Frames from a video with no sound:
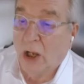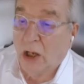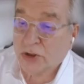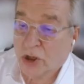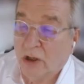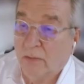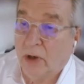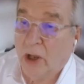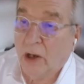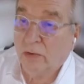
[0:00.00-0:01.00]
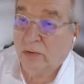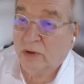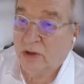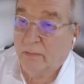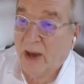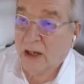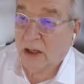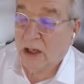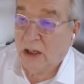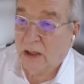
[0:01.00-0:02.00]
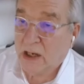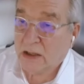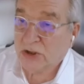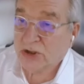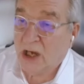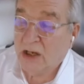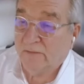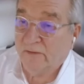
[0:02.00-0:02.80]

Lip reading: term loan with a bank here, let us say, a